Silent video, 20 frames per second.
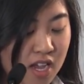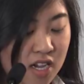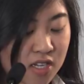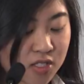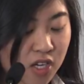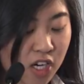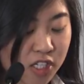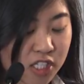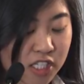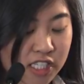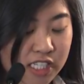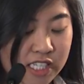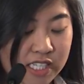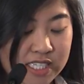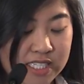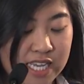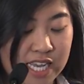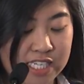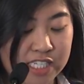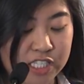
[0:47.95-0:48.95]
Dr.
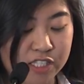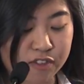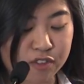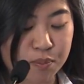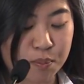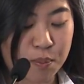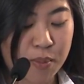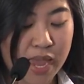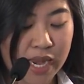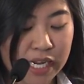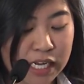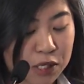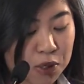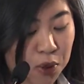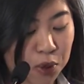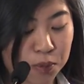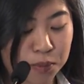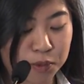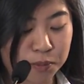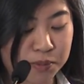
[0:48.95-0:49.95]
Gillis has served many
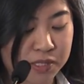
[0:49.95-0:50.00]
notable